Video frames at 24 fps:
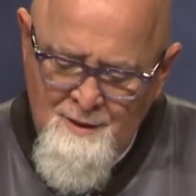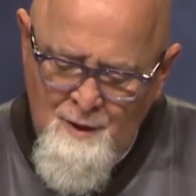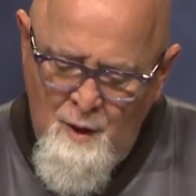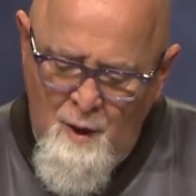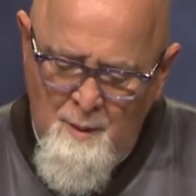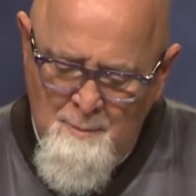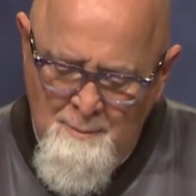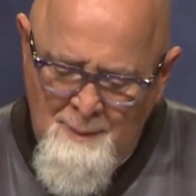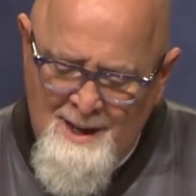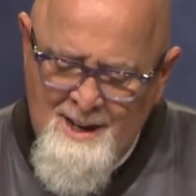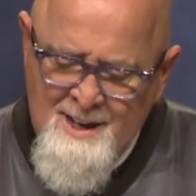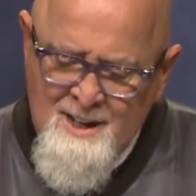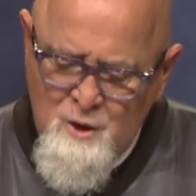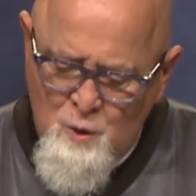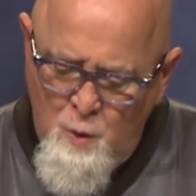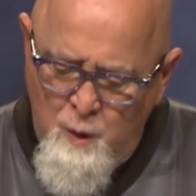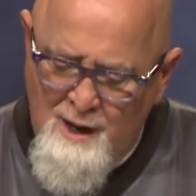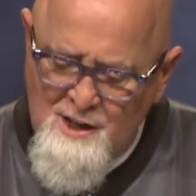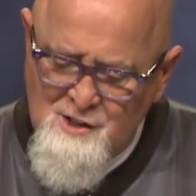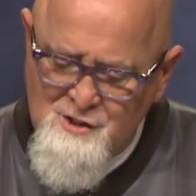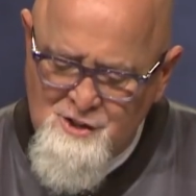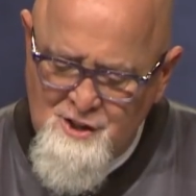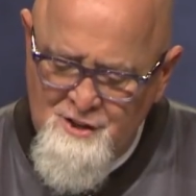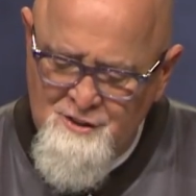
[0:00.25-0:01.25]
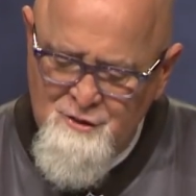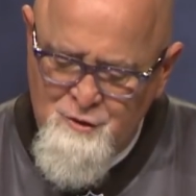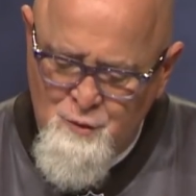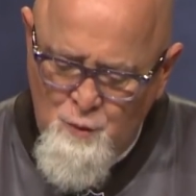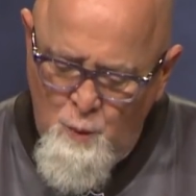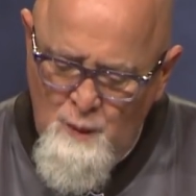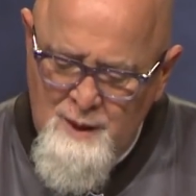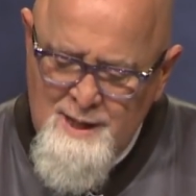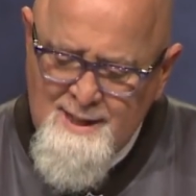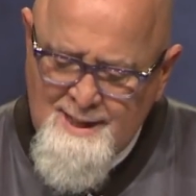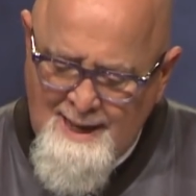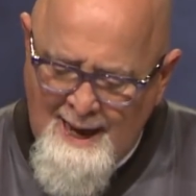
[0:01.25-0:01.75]
There are many questions
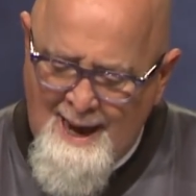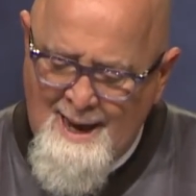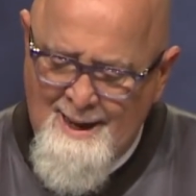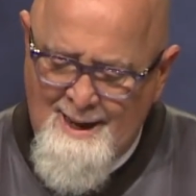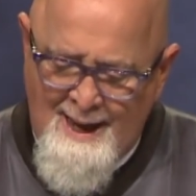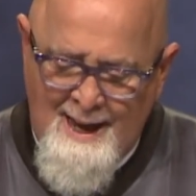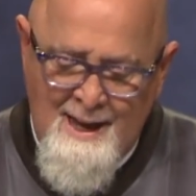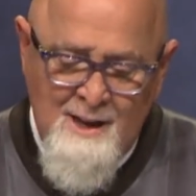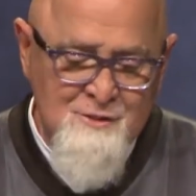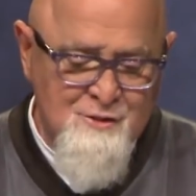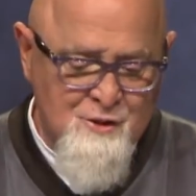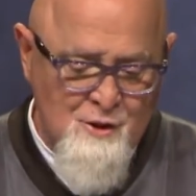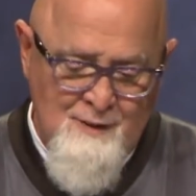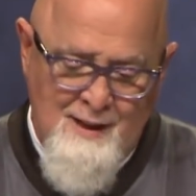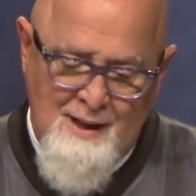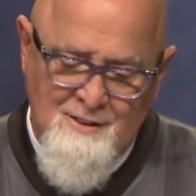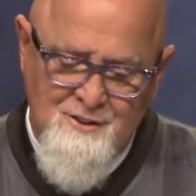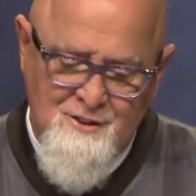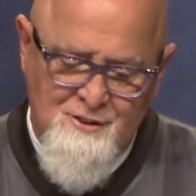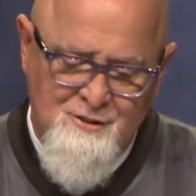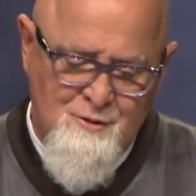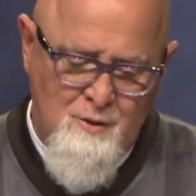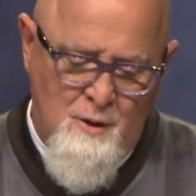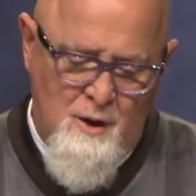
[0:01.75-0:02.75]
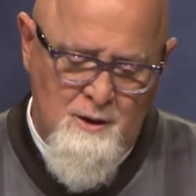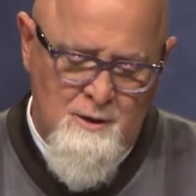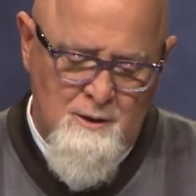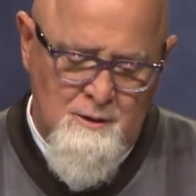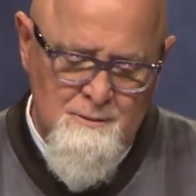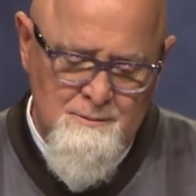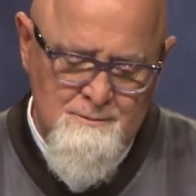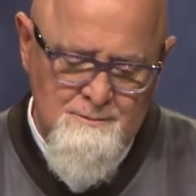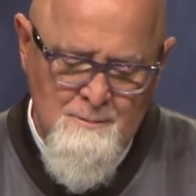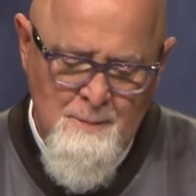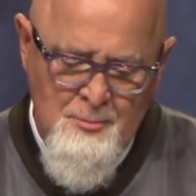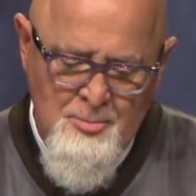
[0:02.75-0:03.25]
we can't answer. That's a
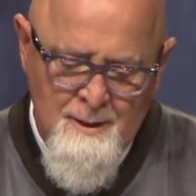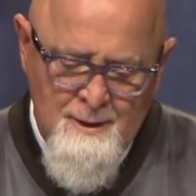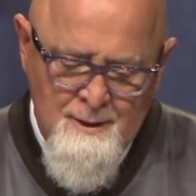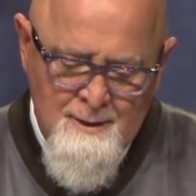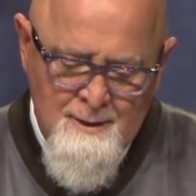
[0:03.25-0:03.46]
struggle.